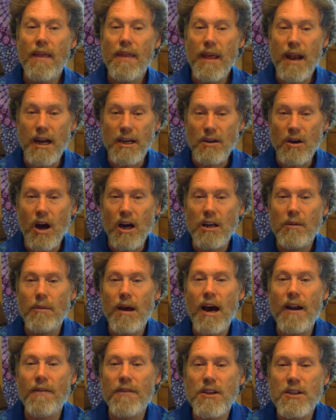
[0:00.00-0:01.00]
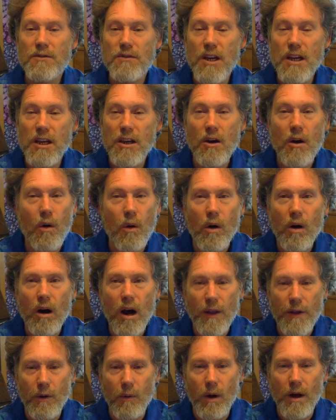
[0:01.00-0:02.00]
that I talked about in this video or
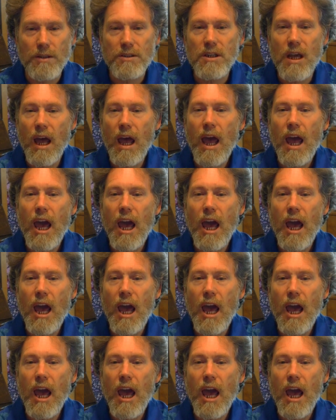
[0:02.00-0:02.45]
other ones,